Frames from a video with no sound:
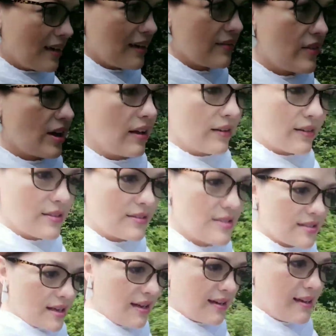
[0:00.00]
of
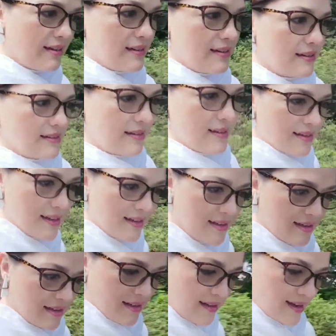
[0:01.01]
colors, uh,
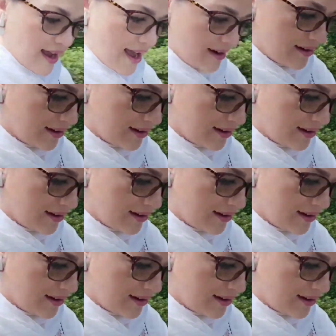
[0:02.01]
I